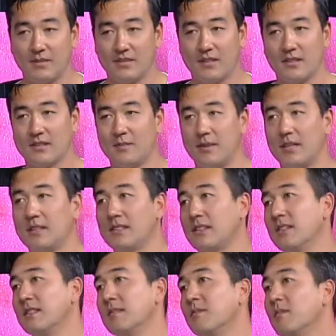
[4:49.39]
songs placed on
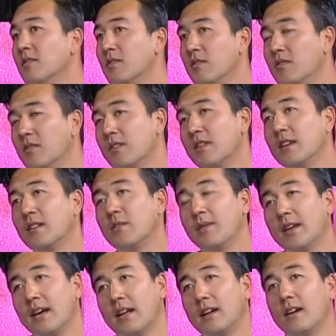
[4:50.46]
some Google things. We
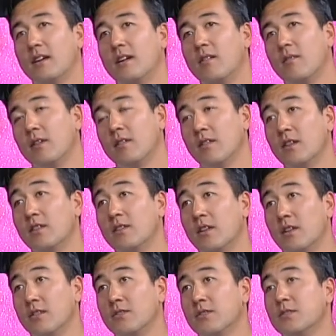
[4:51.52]
had one of
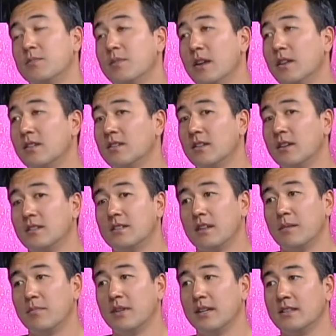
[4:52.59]
our Drew Brown songs got
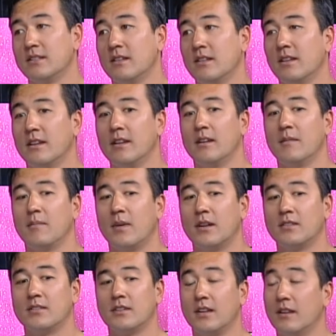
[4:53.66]
placed on a
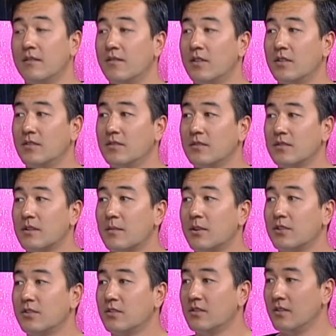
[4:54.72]
Monster headphones
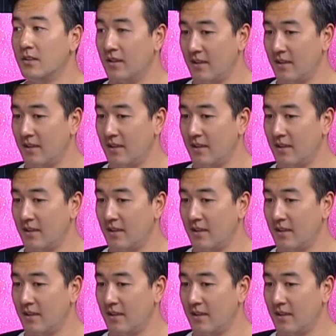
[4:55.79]
commercial.